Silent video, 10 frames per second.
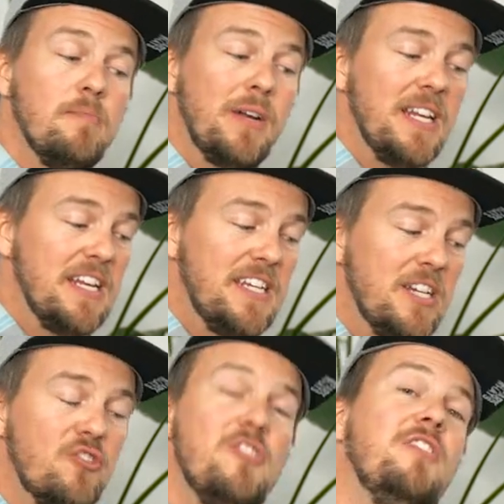But in
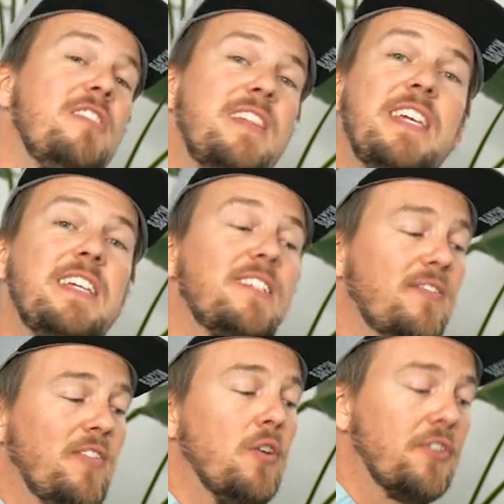addition to these
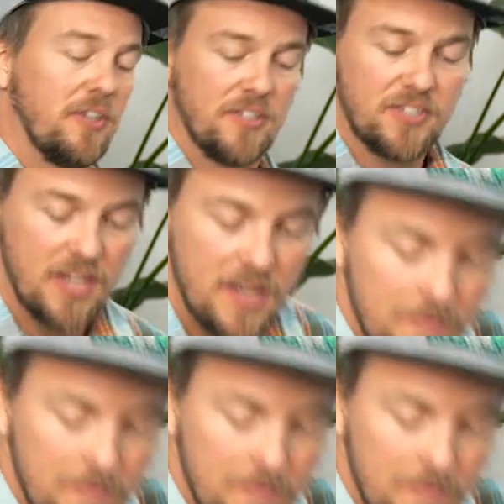filters,